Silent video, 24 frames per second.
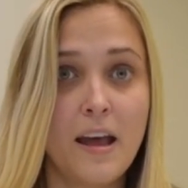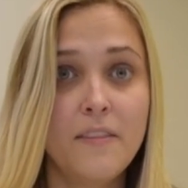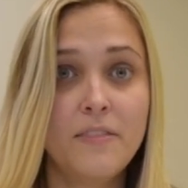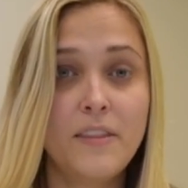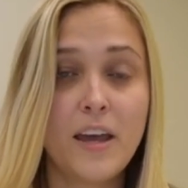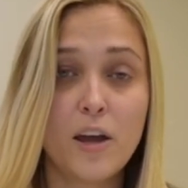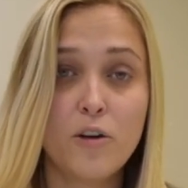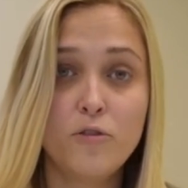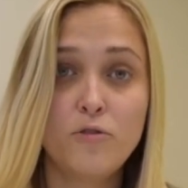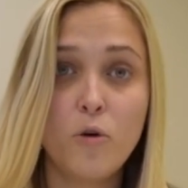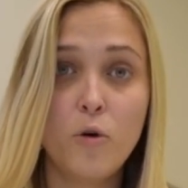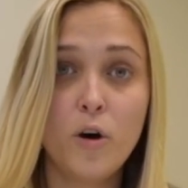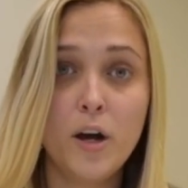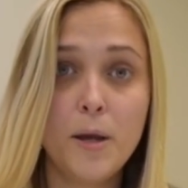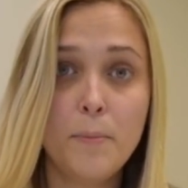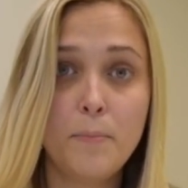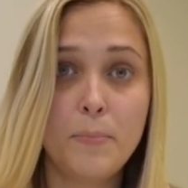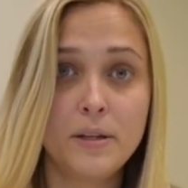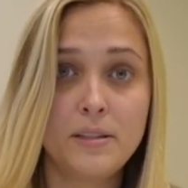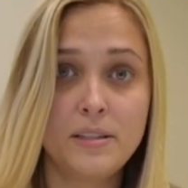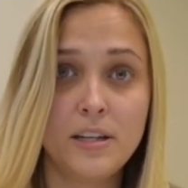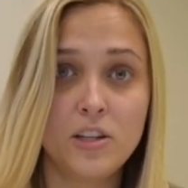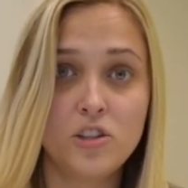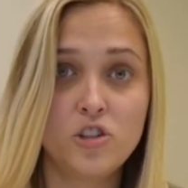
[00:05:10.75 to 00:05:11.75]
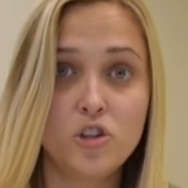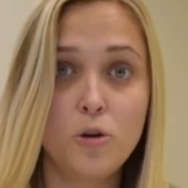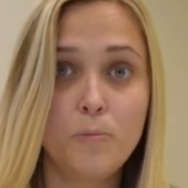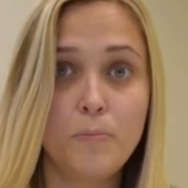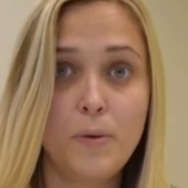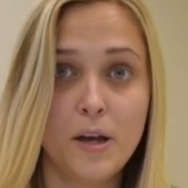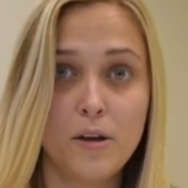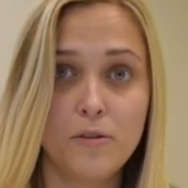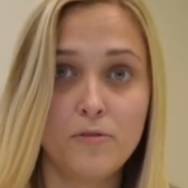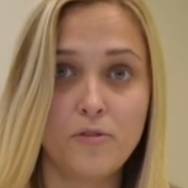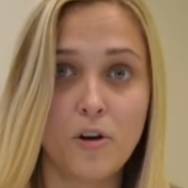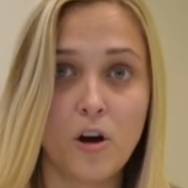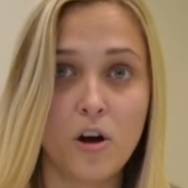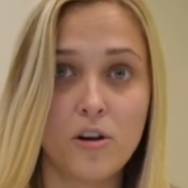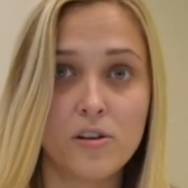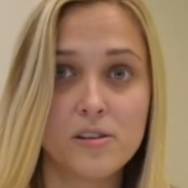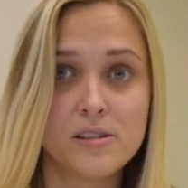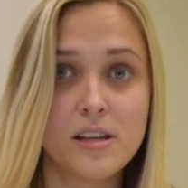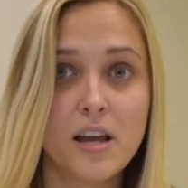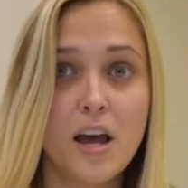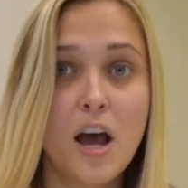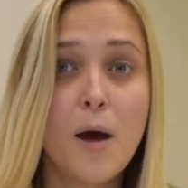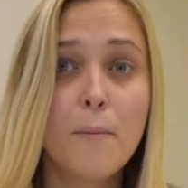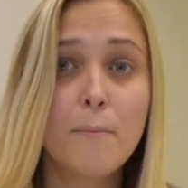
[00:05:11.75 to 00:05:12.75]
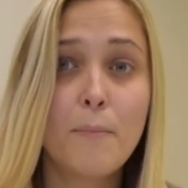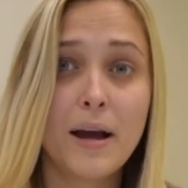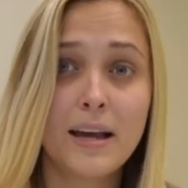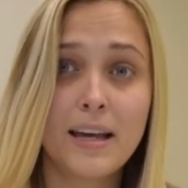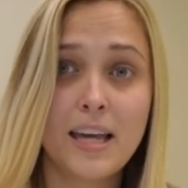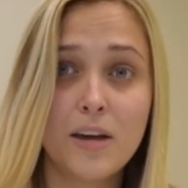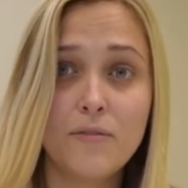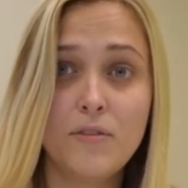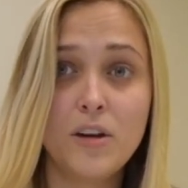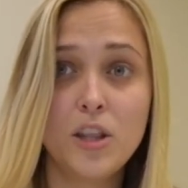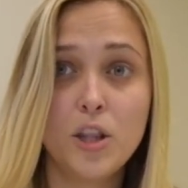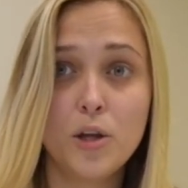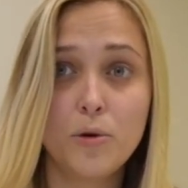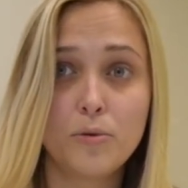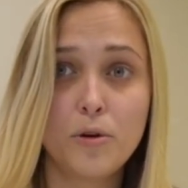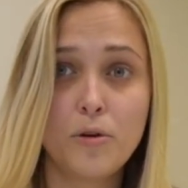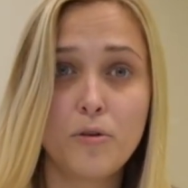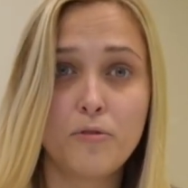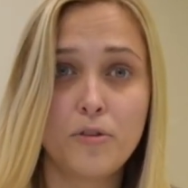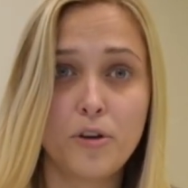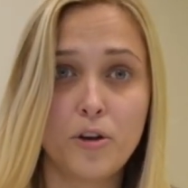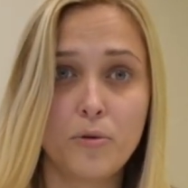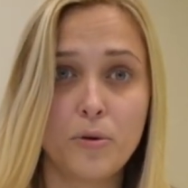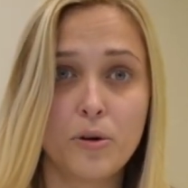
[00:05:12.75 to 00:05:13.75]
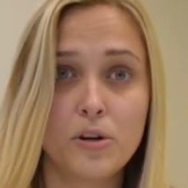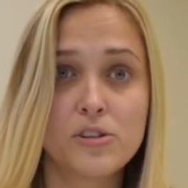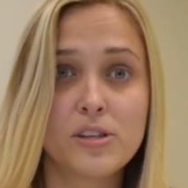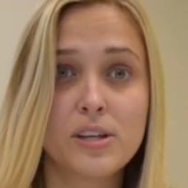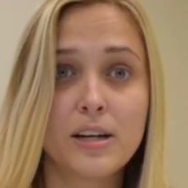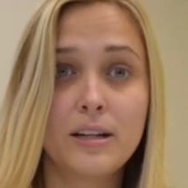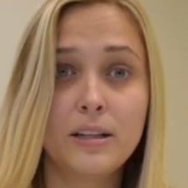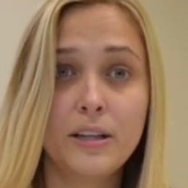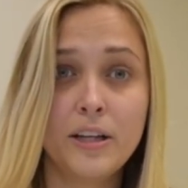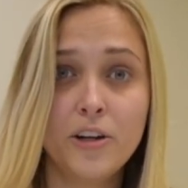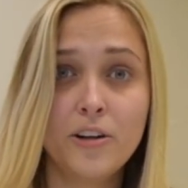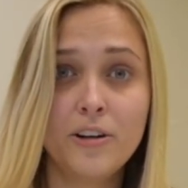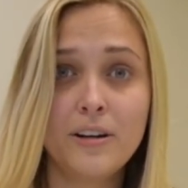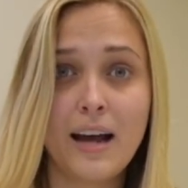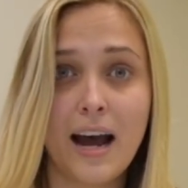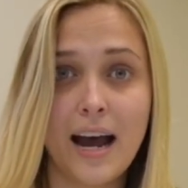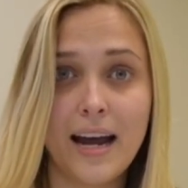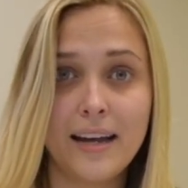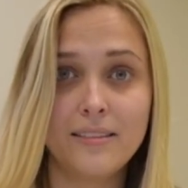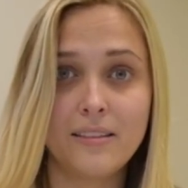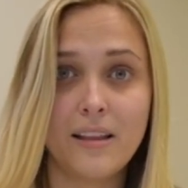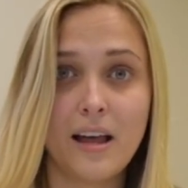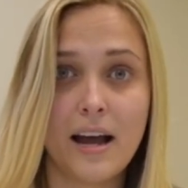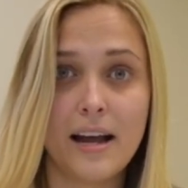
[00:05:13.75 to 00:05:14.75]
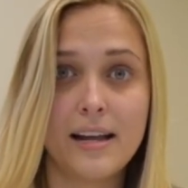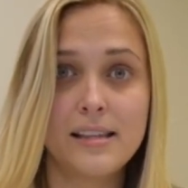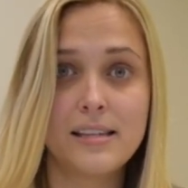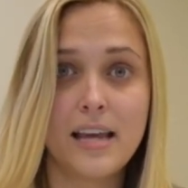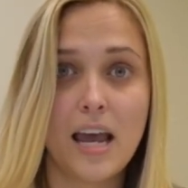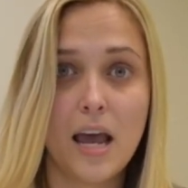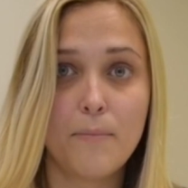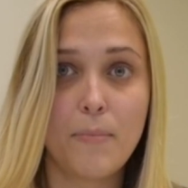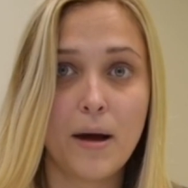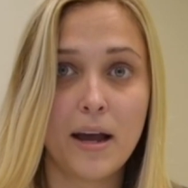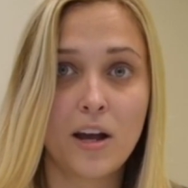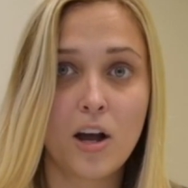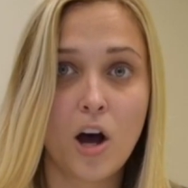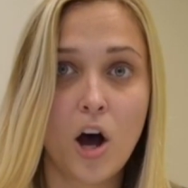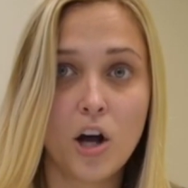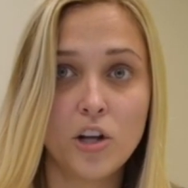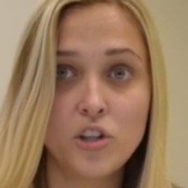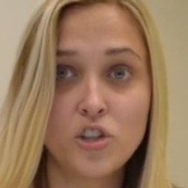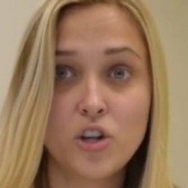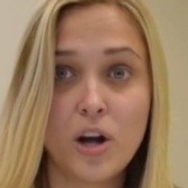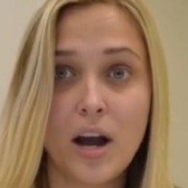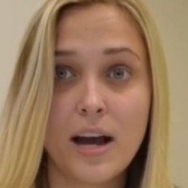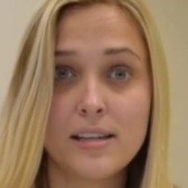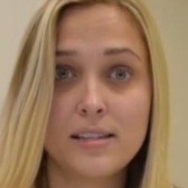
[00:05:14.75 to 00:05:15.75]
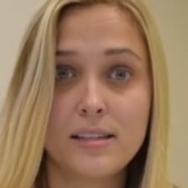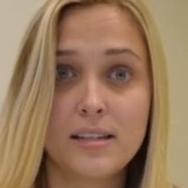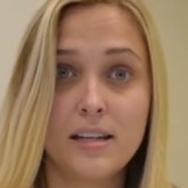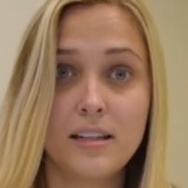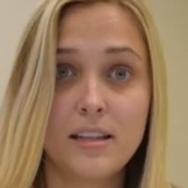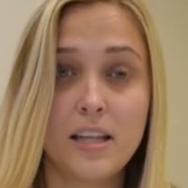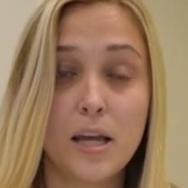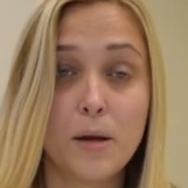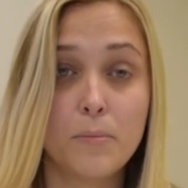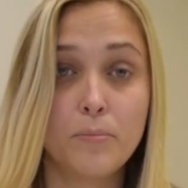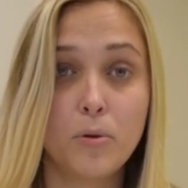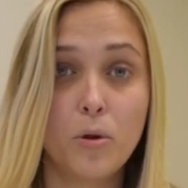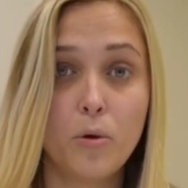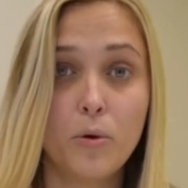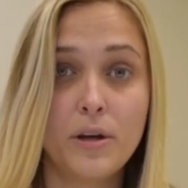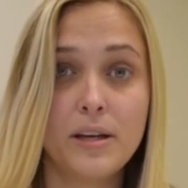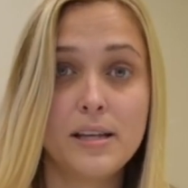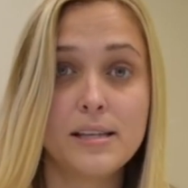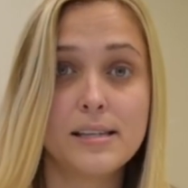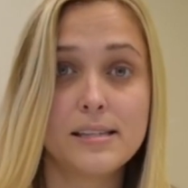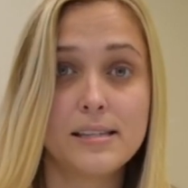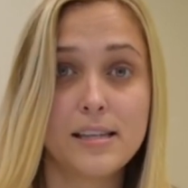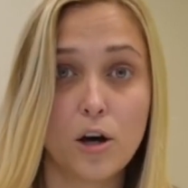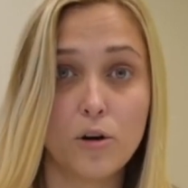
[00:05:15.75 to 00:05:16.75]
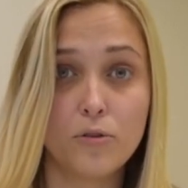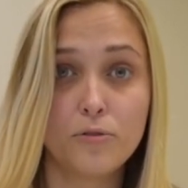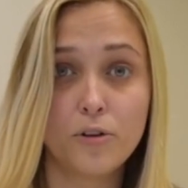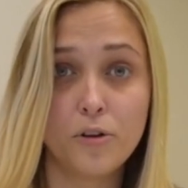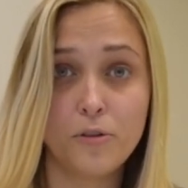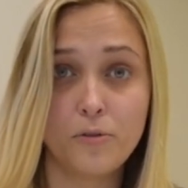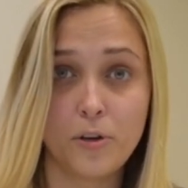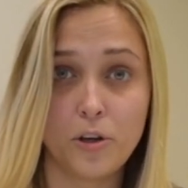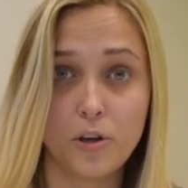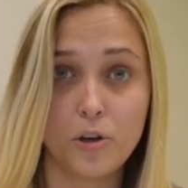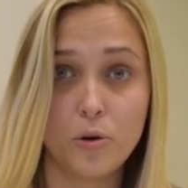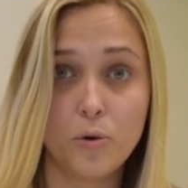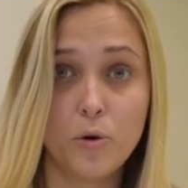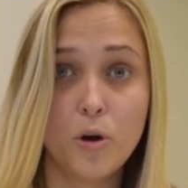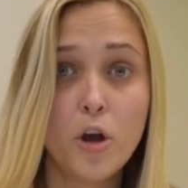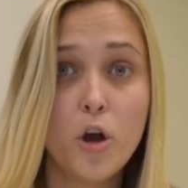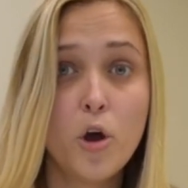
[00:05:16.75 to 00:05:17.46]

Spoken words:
They avoid potential pitfalls by giving the reviewers clear guidelines and by contrasting the employee's self-review